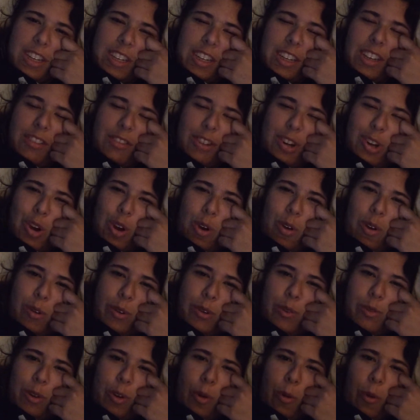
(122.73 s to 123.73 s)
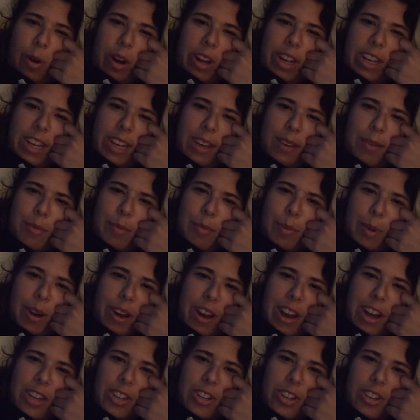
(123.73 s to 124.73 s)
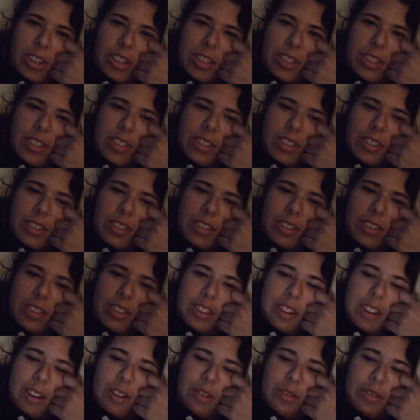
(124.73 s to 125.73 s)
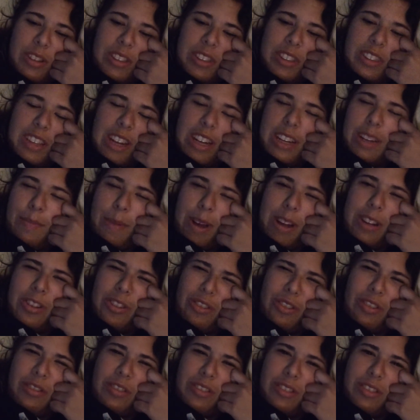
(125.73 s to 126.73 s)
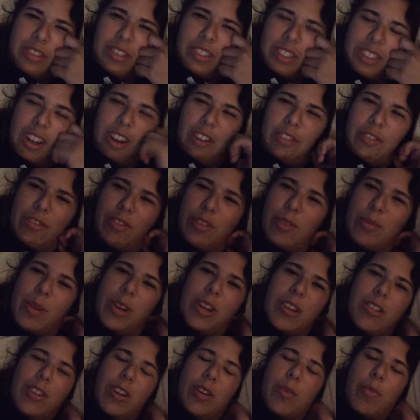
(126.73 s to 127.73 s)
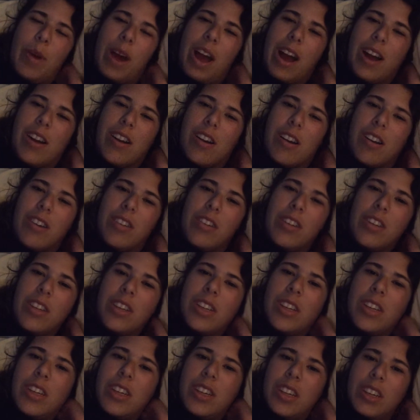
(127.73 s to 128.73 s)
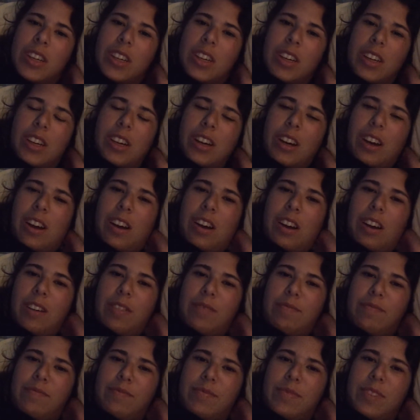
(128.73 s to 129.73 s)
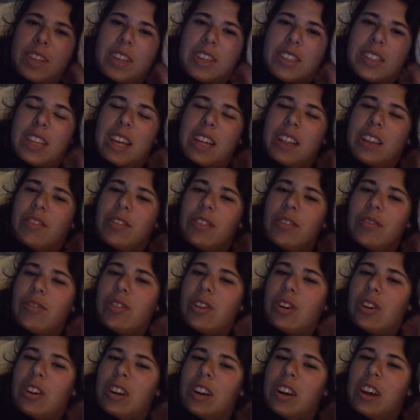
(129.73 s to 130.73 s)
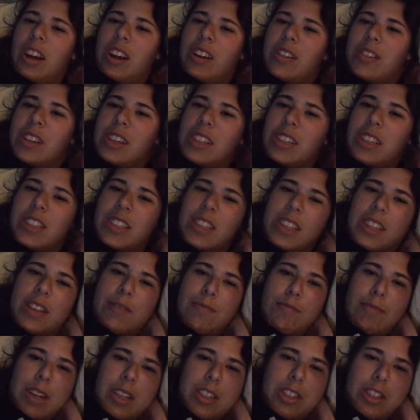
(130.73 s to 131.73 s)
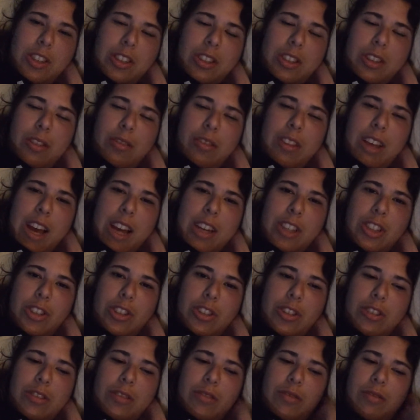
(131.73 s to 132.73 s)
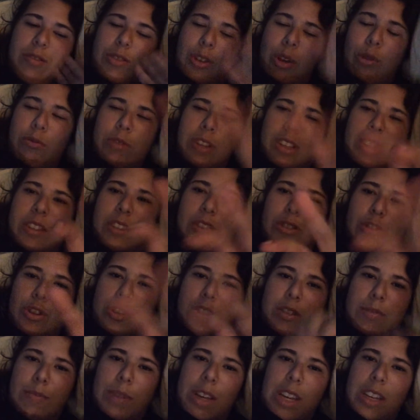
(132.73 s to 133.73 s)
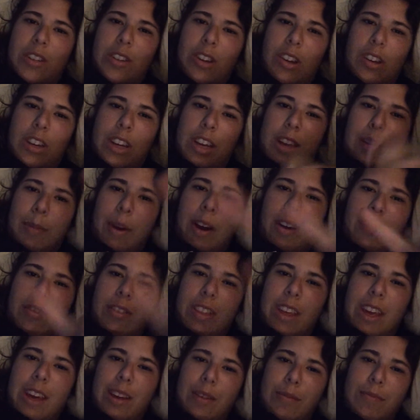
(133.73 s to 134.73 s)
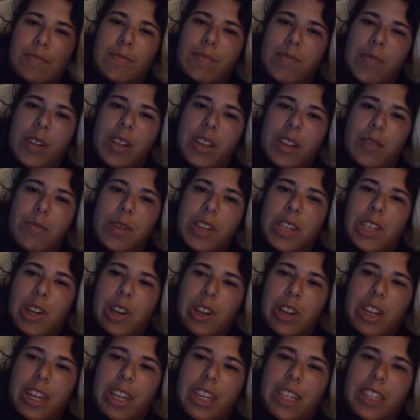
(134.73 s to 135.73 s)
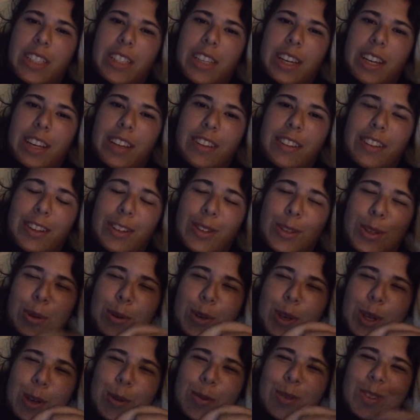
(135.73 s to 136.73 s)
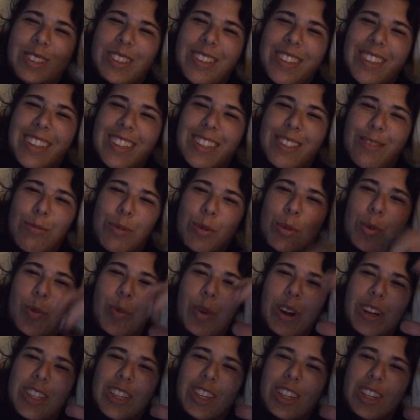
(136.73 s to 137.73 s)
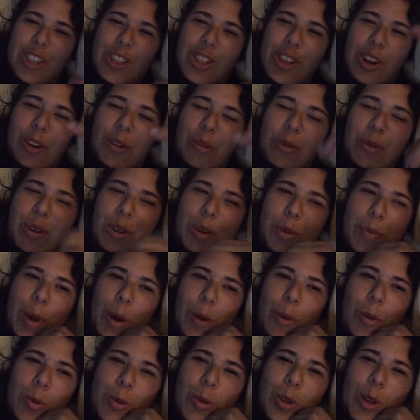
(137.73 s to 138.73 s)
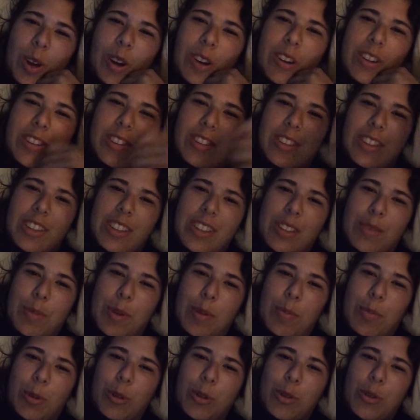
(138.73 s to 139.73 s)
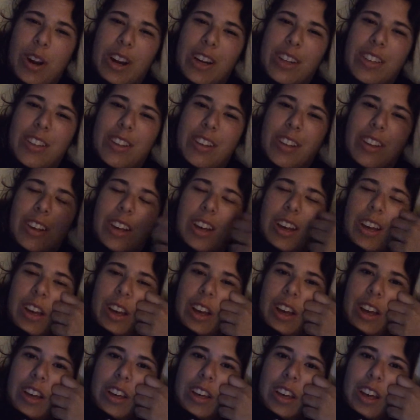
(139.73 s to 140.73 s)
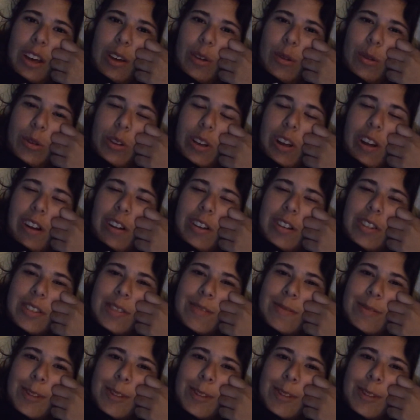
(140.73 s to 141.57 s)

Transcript: He didn't even know I was recording him, but I just, you know, it's sentimental stuff for me to look back on. Um, because they live in Florida and I don't get to see them much. So that's so this is just me talking about them. Going to be talking in a second. They're so cute because we were watching a show about old cars and these people trying to get old cars.